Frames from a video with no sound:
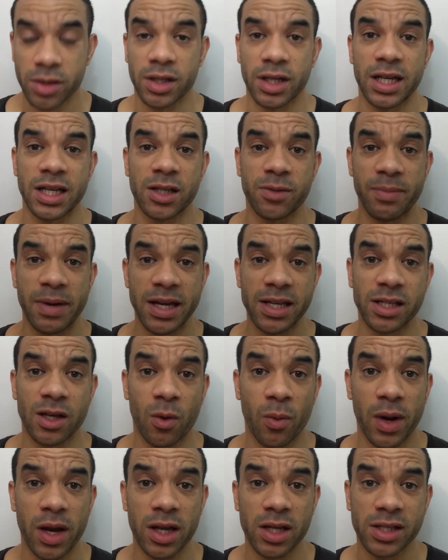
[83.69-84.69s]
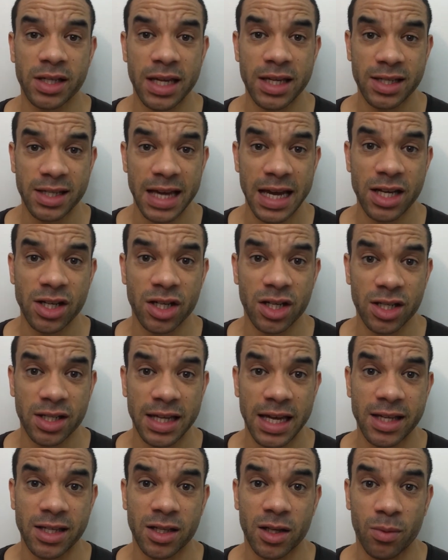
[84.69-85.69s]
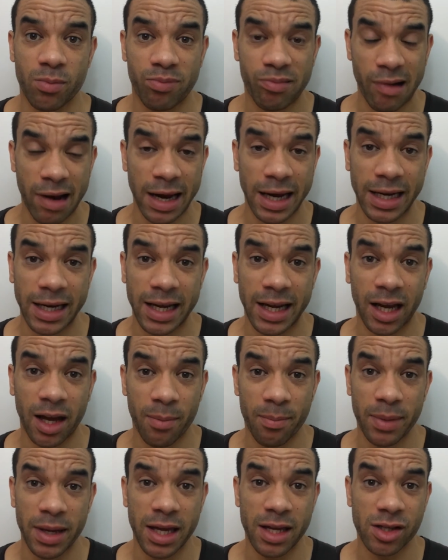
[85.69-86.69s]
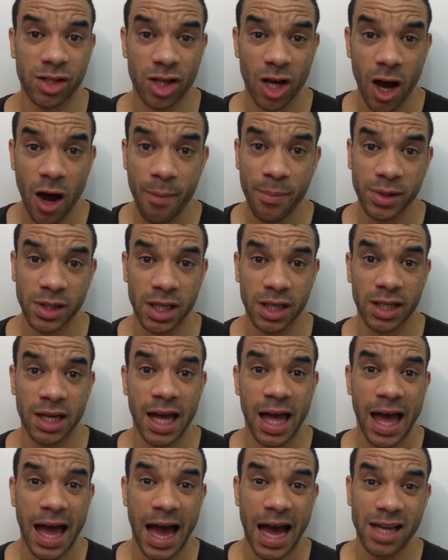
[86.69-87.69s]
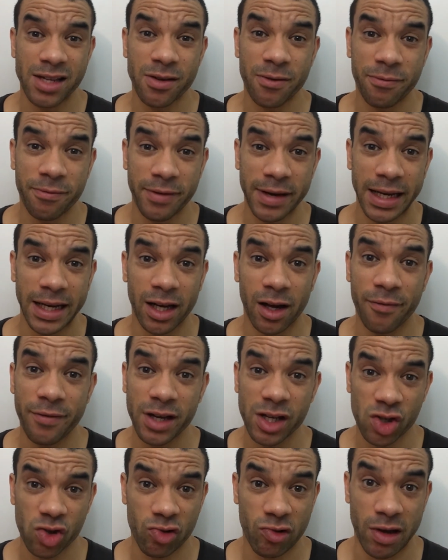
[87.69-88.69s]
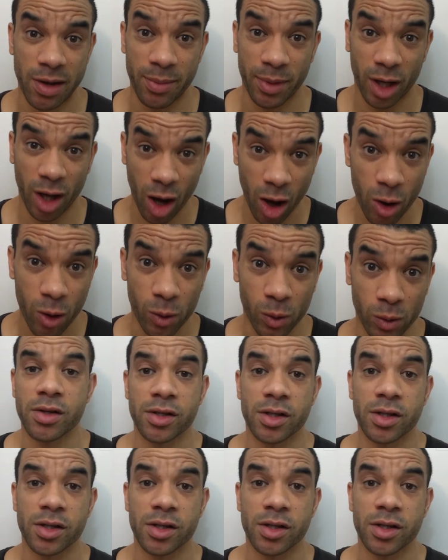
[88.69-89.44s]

So this means that when the sensation is sent to the brain, it can be interpreted as a feeling of extreme cold.